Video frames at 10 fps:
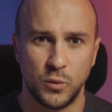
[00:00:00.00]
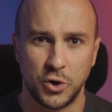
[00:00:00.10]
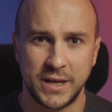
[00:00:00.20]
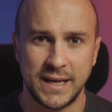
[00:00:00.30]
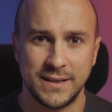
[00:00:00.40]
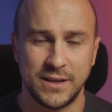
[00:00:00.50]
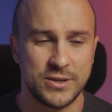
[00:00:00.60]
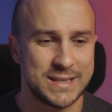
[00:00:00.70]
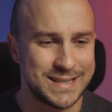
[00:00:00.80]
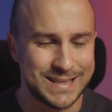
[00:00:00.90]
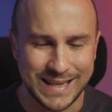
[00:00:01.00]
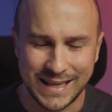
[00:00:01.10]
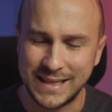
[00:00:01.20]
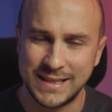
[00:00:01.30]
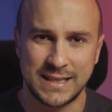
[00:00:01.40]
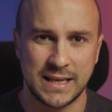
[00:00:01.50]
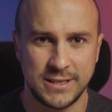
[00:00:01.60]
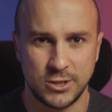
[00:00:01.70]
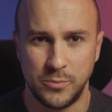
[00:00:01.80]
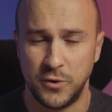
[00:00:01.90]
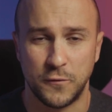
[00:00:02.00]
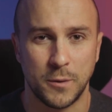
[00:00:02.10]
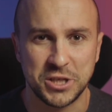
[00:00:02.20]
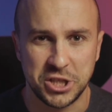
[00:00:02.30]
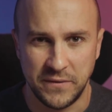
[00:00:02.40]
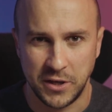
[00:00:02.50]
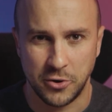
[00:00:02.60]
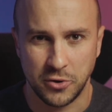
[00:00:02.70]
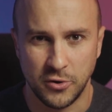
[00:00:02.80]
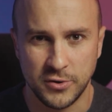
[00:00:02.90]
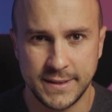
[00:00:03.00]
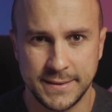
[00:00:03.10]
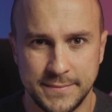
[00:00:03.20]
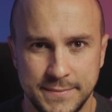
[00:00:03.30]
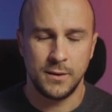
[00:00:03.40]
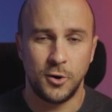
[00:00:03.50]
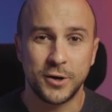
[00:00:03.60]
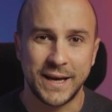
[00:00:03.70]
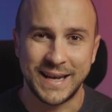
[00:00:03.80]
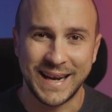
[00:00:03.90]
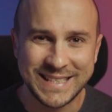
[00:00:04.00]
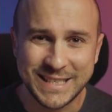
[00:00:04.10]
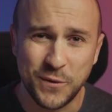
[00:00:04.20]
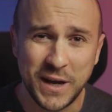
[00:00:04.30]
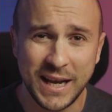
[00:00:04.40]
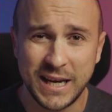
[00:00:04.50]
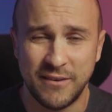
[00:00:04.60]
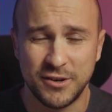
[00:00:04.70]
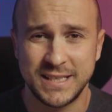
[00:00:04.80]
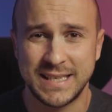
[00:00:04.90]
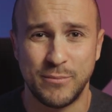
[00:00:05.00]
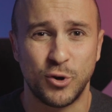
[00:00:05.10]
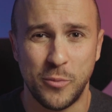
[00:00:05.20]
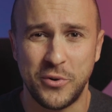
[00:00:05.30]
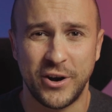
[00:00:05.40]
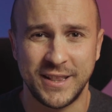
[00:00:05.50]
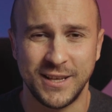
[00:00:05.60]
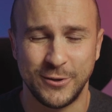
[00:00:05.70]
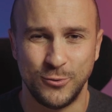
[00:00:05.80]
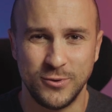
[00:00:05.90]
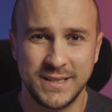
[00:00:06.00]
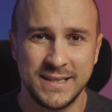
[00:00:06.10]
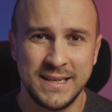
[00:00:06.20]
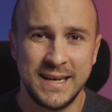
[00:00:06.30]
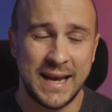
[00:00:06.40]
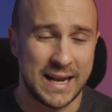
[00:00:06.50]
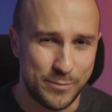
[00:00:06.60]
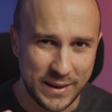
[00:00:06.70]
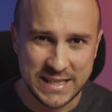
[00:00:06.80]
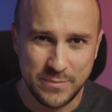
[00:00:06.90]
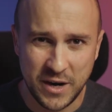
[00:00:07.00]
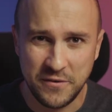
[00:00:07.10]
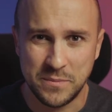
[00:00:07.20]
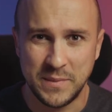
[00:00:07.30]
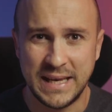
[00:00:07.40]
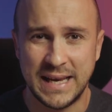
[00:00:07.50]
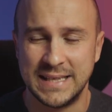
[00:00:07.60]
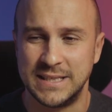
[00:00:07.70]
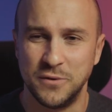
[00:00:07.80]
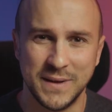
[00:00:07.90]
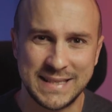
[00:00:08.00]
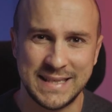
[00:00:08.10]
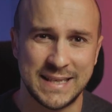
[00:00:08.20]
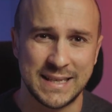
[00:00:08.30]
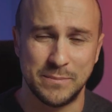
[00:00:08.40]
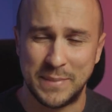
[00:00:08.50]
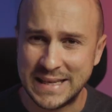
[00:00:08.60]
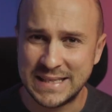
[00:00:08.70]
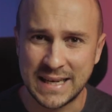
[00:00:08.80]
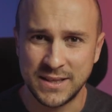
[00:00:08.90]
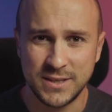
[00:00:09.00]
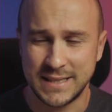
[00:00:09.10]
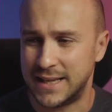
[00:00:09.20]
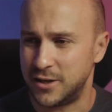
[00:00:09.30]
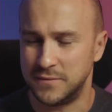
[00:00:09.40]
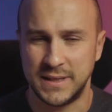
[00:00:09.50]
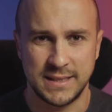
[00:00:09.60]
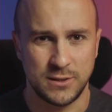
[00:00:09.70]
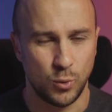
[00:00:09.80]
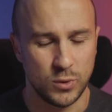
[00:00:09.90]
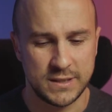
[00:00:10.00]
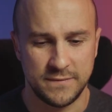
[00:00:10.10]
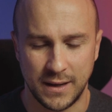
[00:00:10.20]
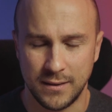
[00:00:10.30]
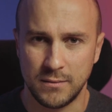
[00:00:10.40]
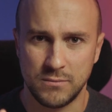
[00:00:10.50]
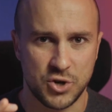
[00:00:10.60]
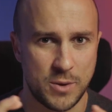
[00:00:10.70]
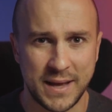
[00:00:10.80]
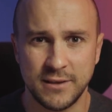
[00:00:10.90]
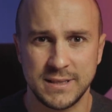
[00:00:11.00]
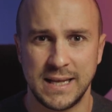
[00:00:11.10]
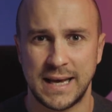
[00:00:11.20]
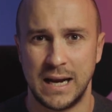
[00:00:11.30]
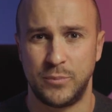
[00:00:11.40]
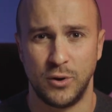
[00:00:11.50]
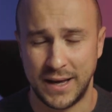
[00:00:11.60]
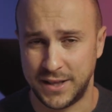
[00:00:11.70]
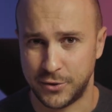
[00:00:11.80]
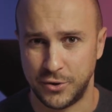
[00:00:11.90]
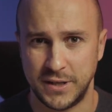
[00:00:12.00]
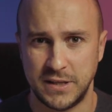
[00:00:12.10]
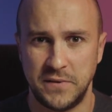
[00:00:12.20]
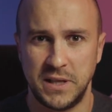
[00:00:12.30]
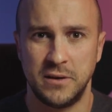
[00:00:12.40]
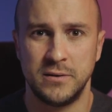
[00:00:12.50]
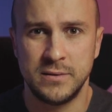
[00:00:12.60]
the work in, there is nothing that can stop you from achieving your goals. Okay, let's quickly cover some copywriting tools, and please bear with me as you will see that the basic understanding of these tools will tremendously help you later on in the video.